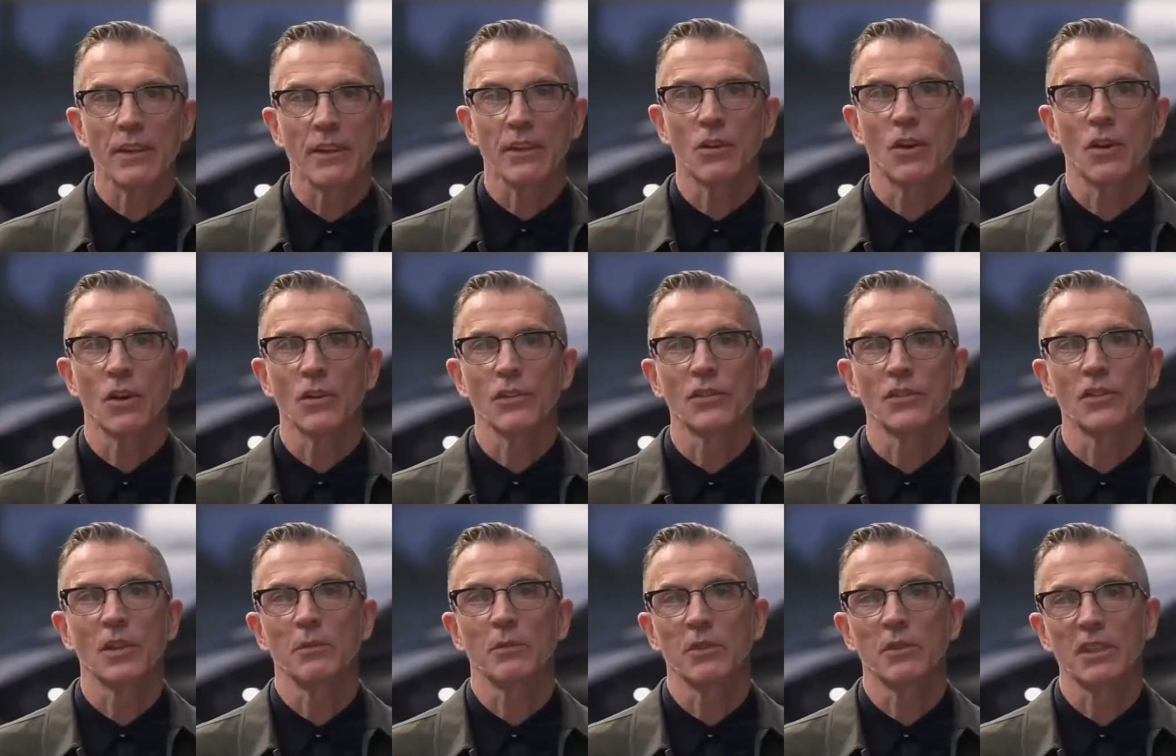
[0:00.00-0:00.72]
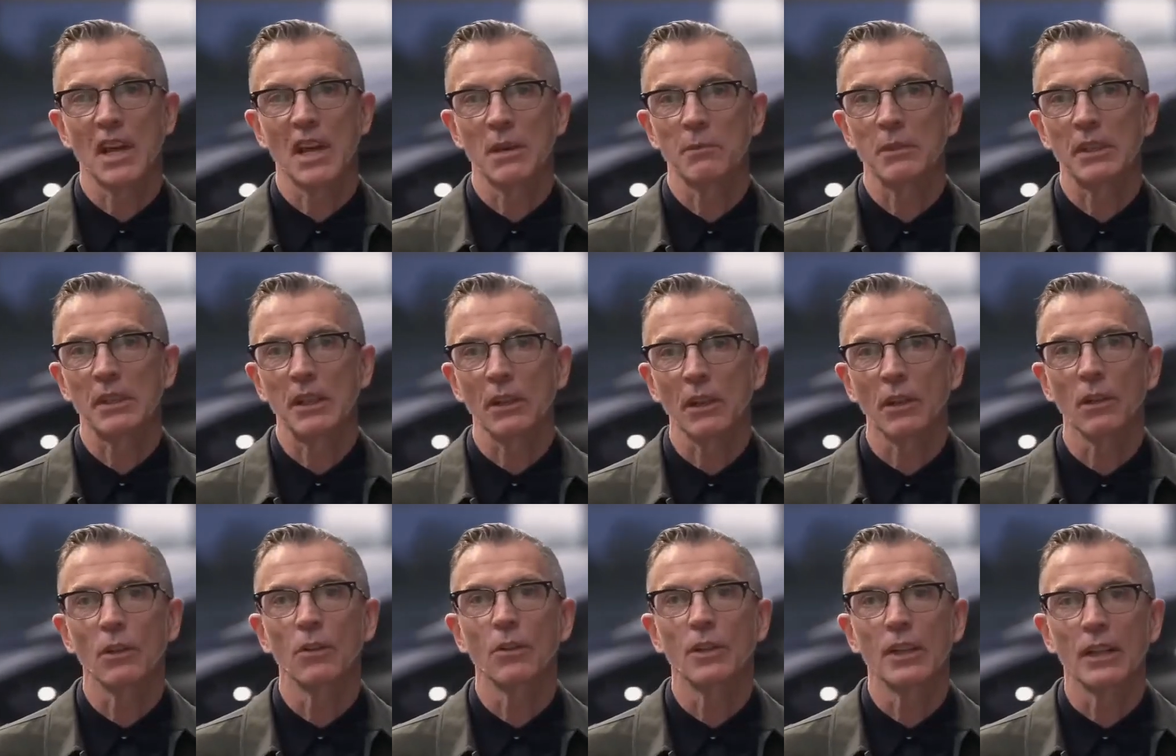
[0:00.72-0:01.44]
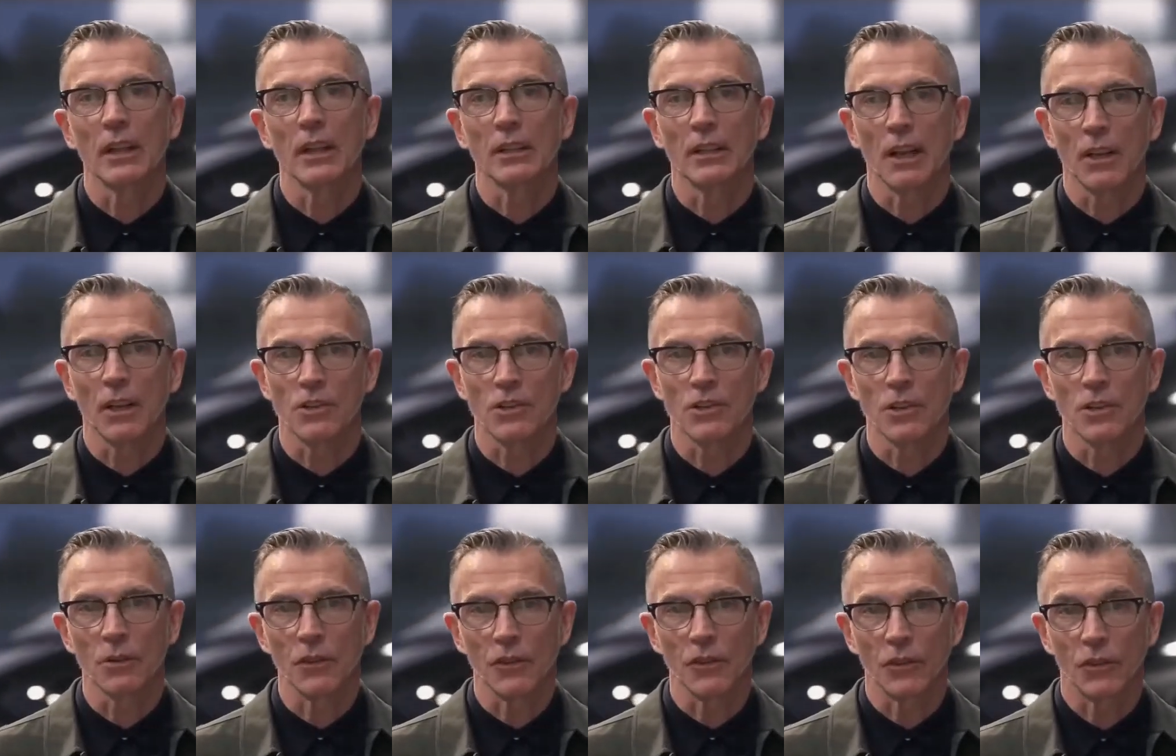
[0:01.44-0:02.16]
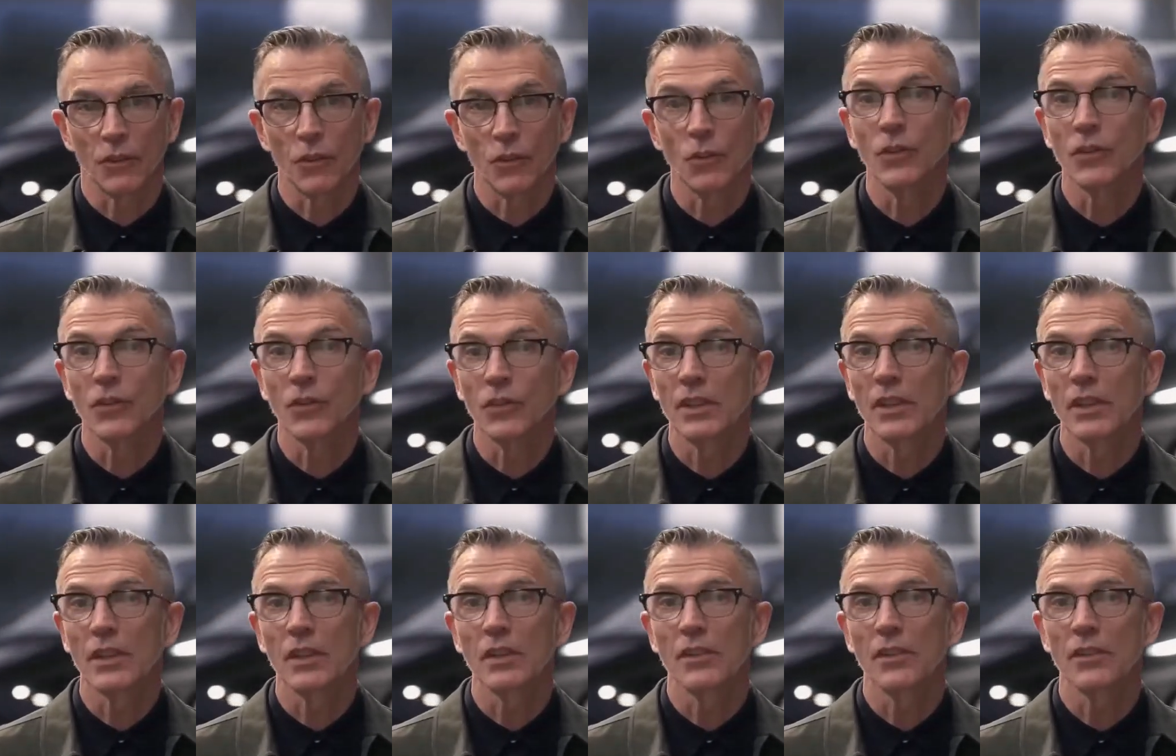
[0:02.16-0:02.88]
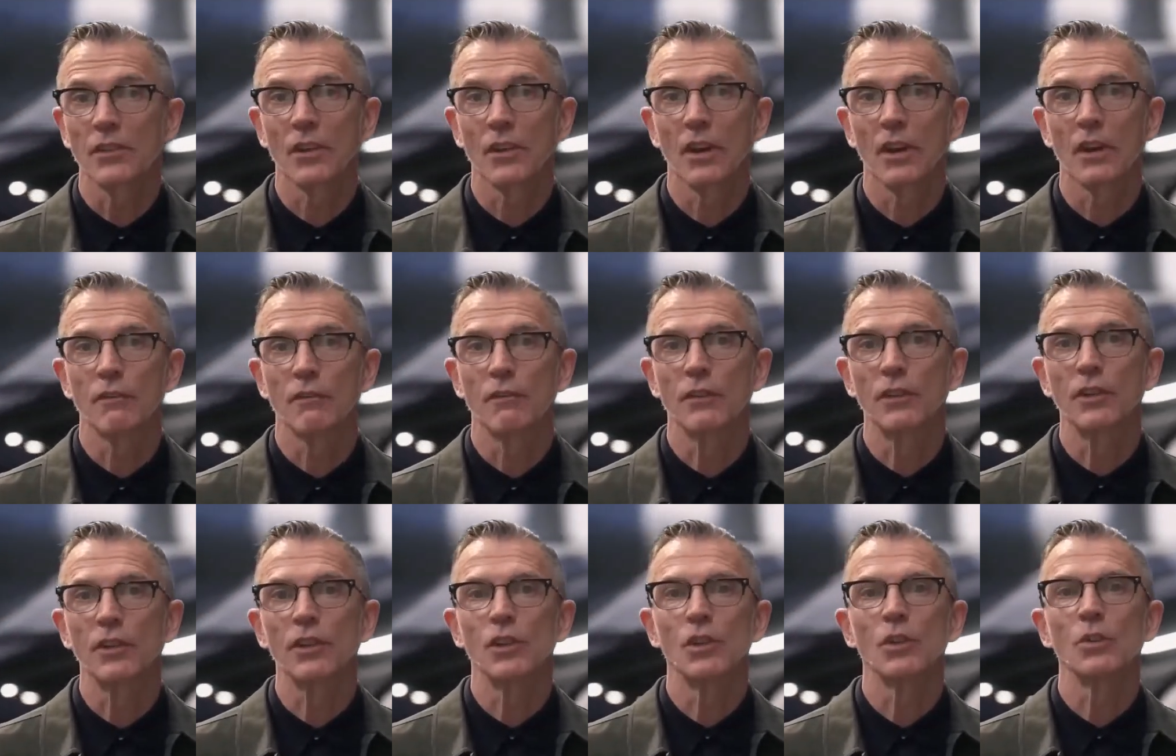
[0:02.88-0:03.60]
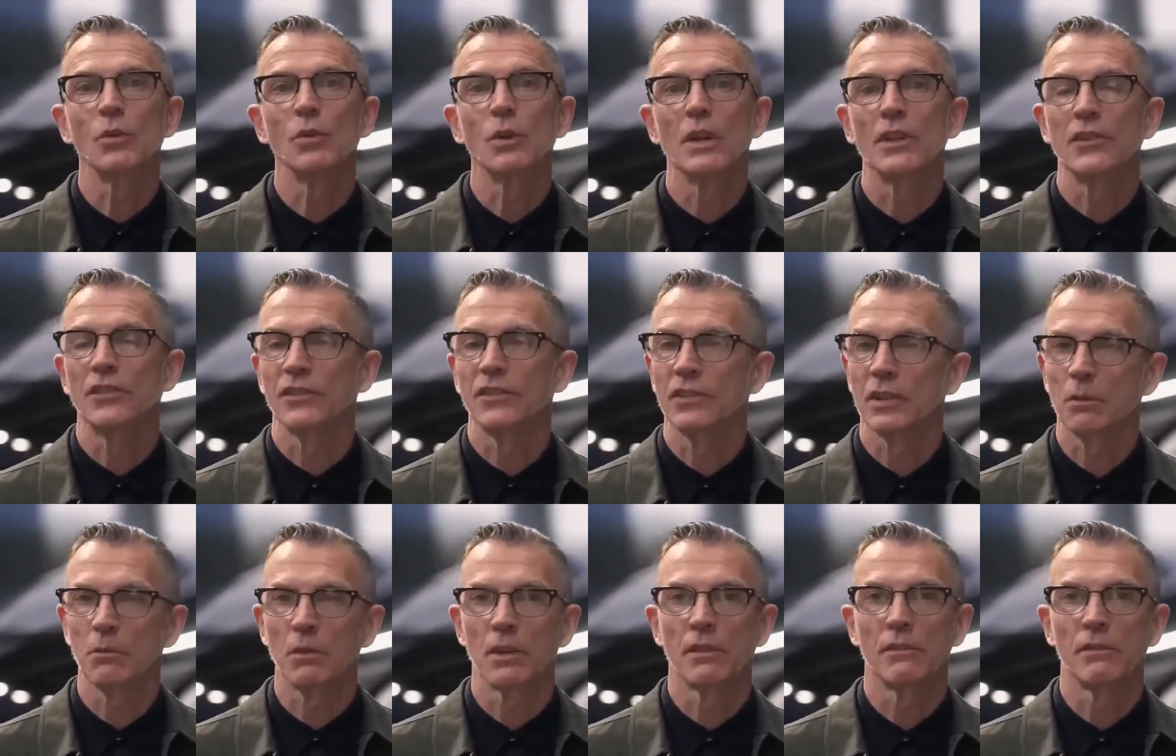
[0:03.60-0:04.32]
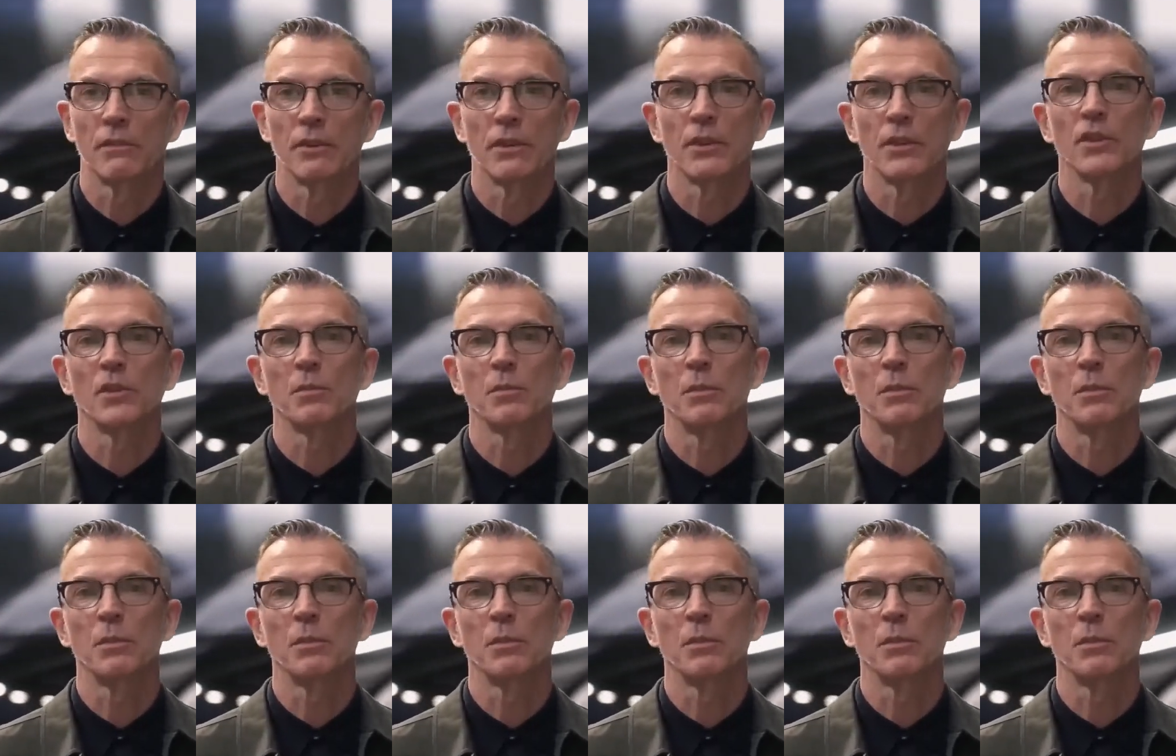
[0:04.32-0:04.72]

other concepts coming, including a luxurious two-seater designed for you and someone very